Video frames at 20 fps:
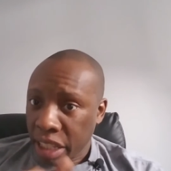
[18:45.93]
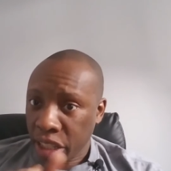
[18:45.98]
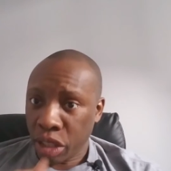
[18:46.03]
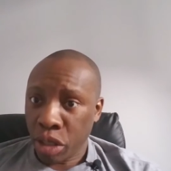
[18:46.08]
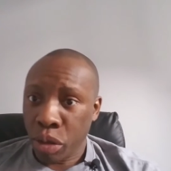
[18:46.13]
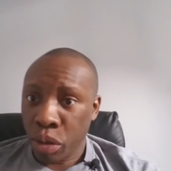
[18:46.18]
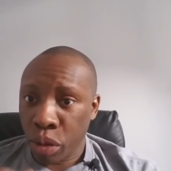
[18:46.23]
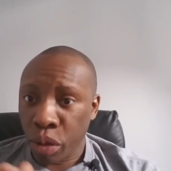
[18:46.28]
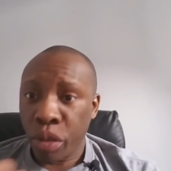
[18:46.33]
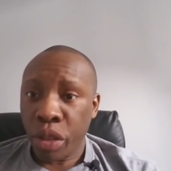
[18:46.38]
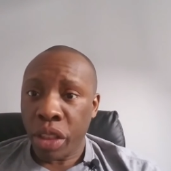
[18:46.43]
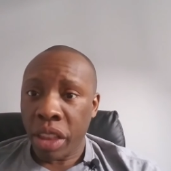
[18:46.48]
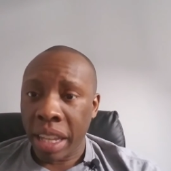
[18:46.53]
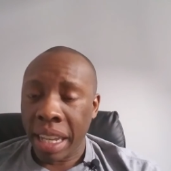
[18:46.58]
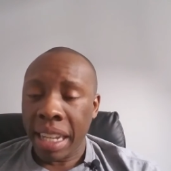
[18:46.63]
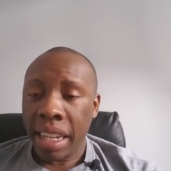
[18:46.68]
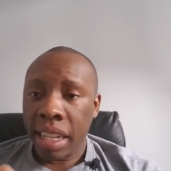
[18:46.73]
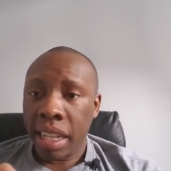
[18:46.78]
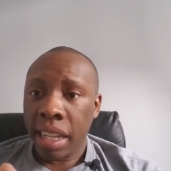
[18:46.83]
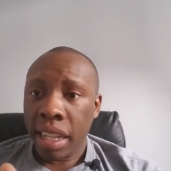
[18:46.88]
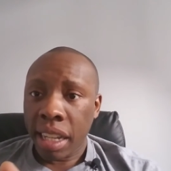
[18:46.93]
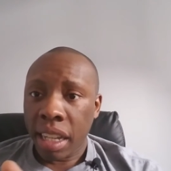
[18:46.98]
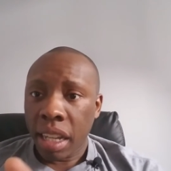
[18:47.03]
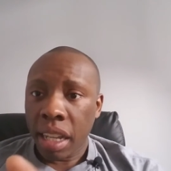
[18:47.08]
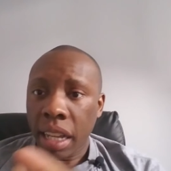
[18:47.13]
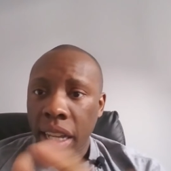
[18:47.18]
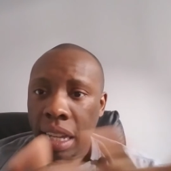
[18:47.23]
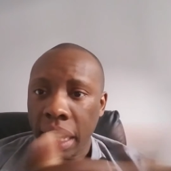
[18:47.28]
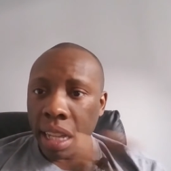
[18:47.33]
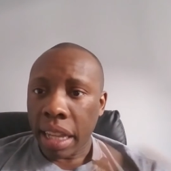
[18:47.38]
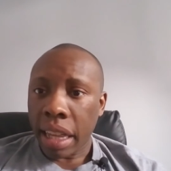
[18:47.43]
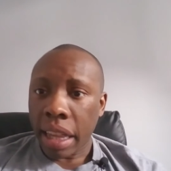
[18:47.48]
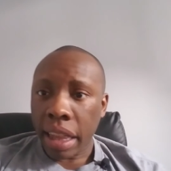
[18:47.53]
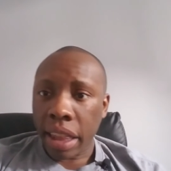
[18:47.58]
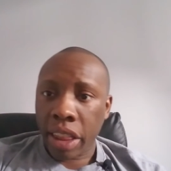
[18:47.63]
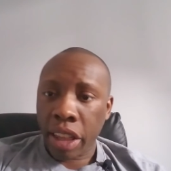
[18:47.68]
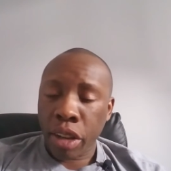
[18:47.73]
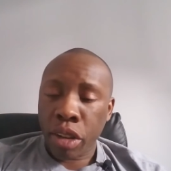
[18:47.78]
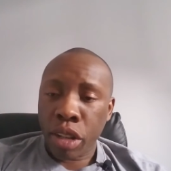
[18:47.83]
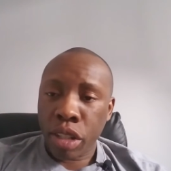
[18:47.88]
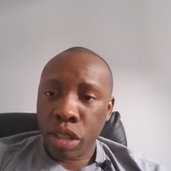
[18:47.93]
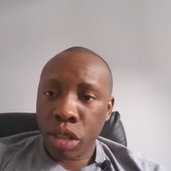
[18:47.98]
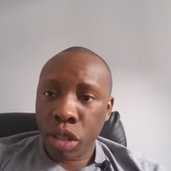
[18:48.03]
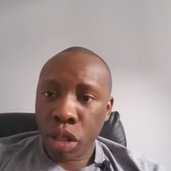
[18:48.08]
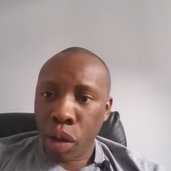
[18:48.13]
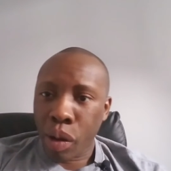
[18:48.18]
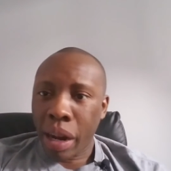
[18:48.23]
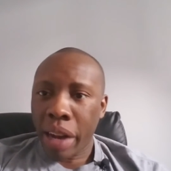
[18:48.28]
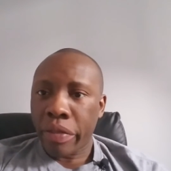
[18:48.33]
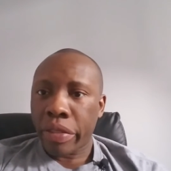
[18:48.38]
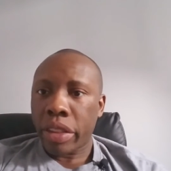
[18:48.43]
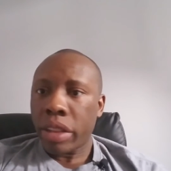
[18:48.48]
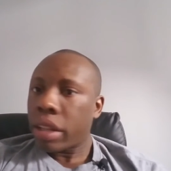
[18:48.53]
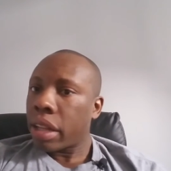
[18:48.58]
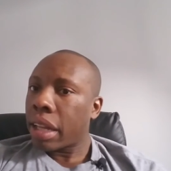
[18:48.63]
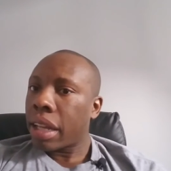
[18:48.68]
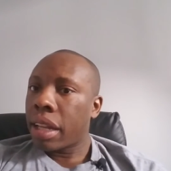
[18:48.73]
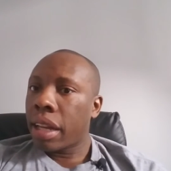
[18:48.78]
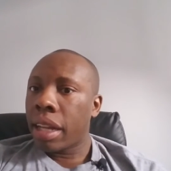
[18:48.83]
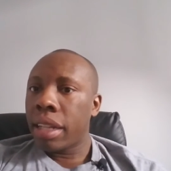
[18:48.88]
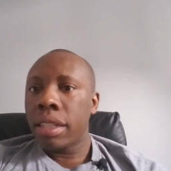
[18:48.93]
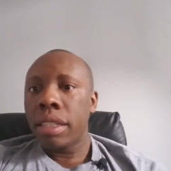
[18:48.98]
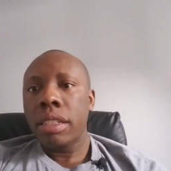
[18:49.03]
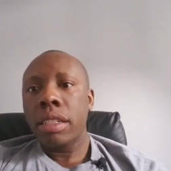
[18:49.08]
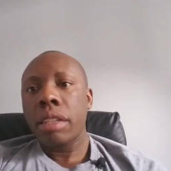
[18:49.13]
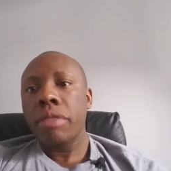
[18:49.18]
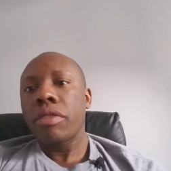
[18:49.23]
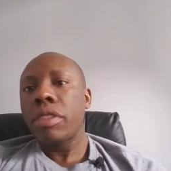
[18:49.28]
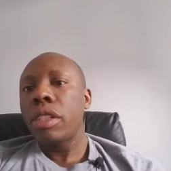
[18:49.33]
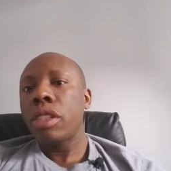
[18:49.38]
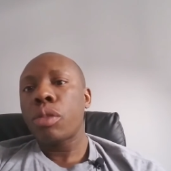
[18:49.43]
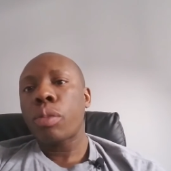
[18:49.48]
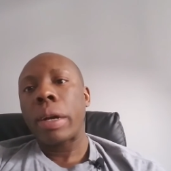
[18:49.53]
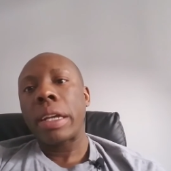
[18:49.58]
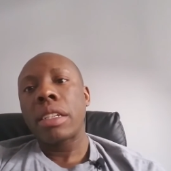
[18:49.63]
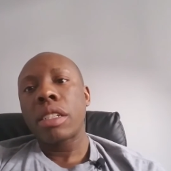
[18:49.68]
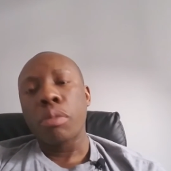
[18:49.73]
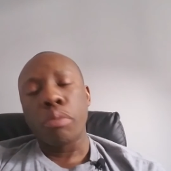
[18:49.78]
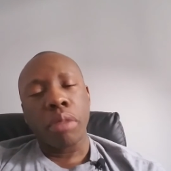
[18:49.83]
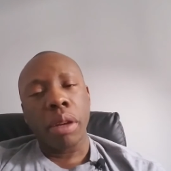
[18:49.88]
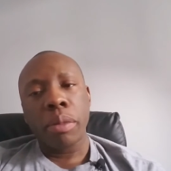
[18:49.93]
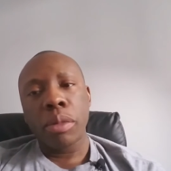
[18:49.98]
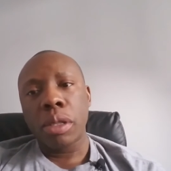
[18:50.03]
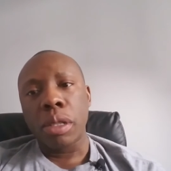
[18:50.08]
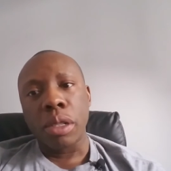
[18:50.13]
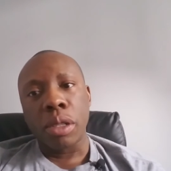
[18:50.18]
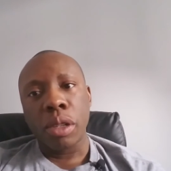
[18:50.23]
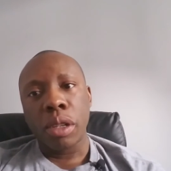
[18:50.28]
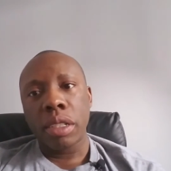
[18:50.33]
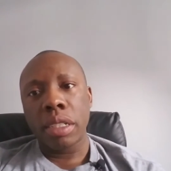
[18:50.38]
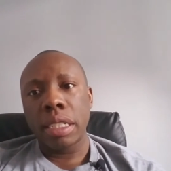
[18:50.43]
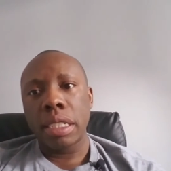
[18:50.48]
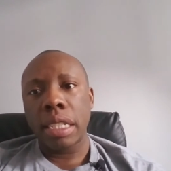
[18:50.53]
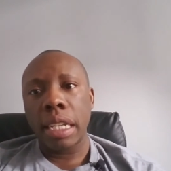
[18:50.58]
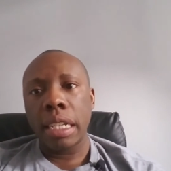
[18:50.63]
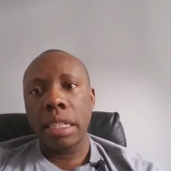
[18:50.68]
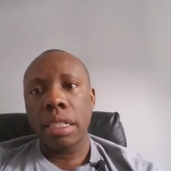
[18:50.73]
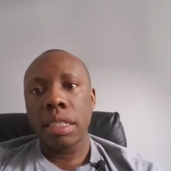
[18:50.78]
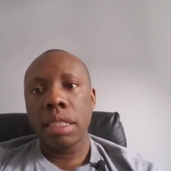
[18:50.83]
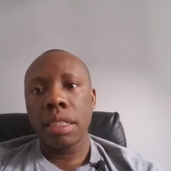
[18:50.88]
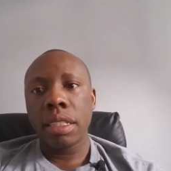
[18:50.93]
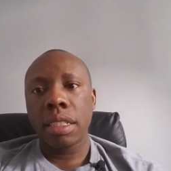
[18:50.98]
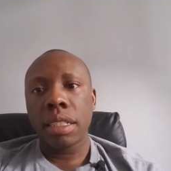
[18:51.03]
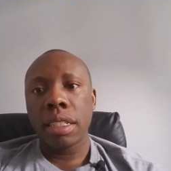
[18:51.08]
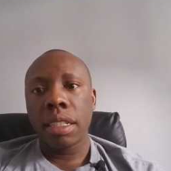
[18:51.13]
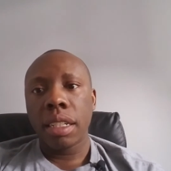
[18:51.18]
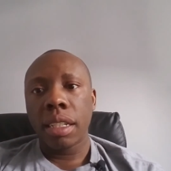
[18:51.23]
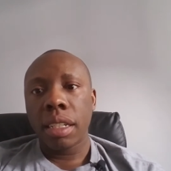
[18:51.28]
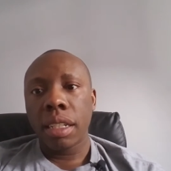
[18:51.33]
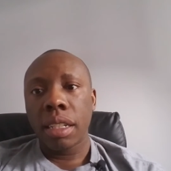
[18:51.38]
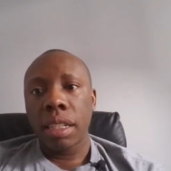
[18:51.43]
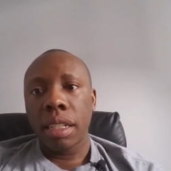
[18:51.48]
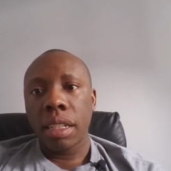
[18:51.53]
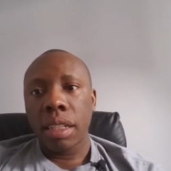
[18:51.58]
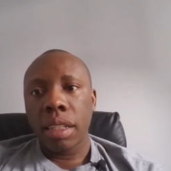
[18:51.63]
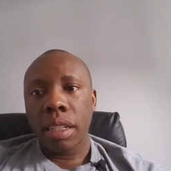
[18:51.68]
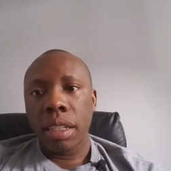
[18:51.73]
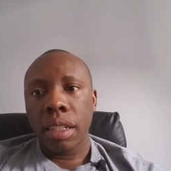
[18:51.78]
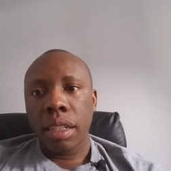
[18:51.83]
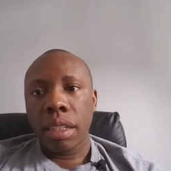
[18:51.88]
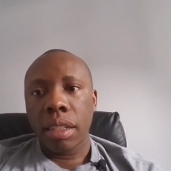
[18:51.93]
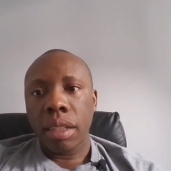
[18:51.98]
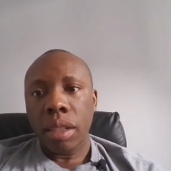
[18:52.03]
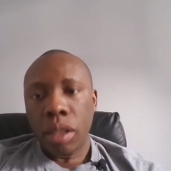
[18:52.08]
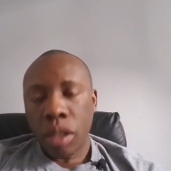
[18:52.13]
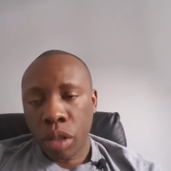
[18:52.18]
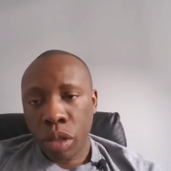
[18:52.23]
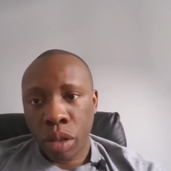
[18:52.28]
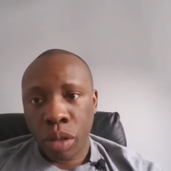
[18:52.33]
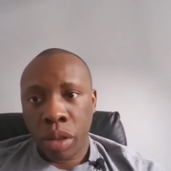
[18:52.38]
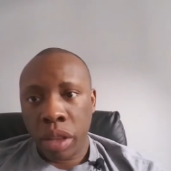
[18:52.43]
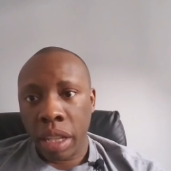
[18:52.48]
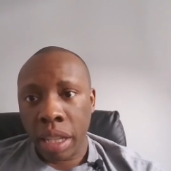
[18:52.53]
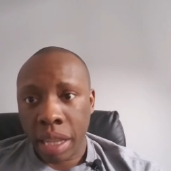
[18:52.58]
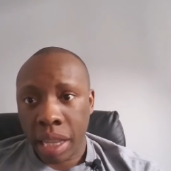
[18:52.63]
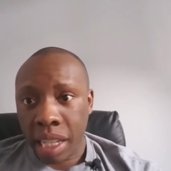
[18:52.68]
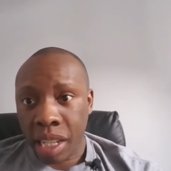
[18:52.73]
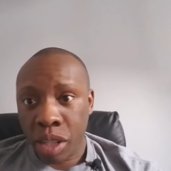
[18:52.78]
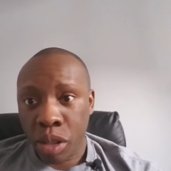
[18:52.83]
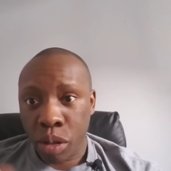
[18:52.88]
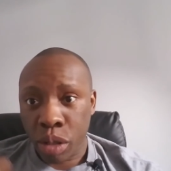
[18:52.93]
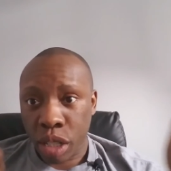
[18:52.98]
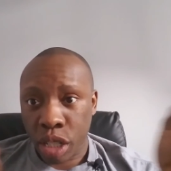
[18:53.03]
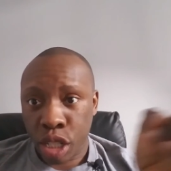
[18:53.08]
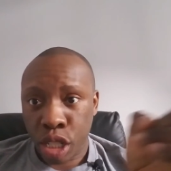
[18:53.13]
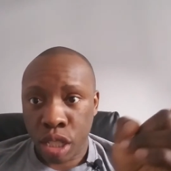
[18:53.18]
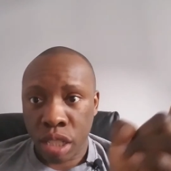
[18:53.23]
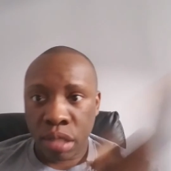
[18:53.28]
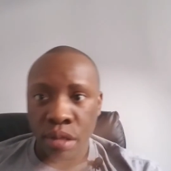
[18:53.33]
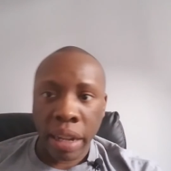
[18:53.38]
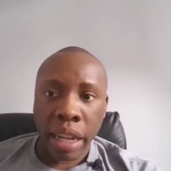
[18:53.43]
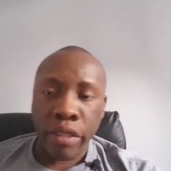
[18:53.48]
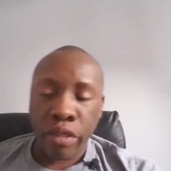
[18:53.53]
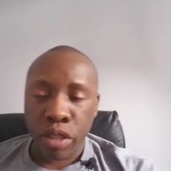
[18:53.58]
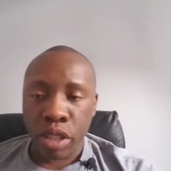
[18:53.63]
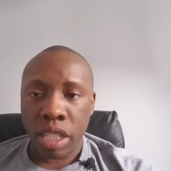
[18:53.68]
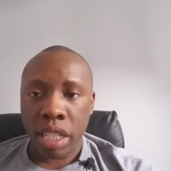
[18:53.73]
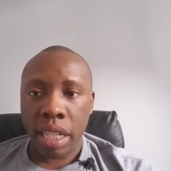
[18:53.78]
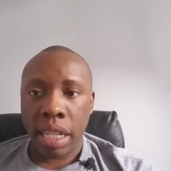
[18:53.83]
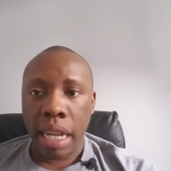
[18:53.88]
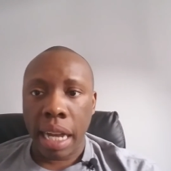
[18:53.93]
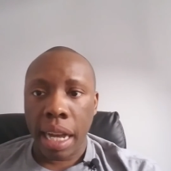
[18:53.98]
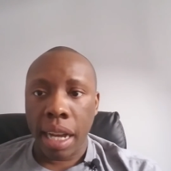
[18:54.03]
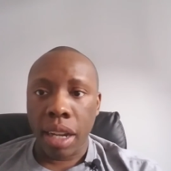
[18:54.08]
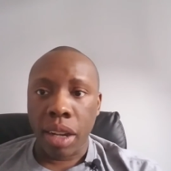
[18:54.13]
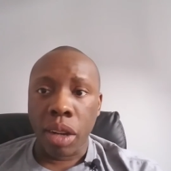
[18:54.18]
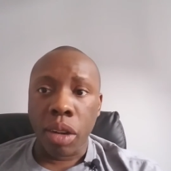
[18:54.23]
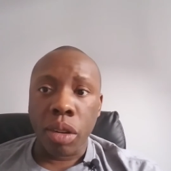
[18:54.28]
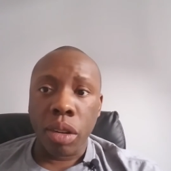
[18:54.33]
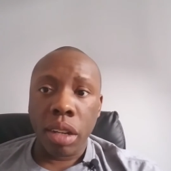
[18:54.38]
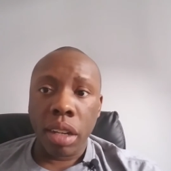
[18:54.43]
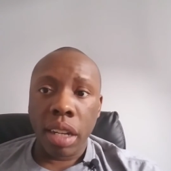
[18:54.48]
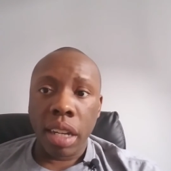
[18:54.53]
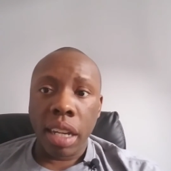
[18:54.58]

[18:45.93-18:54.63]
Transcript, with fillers: Do you think they're going to go after the guns of these white supremacist organizations? Or you think they're going straight for Chicago?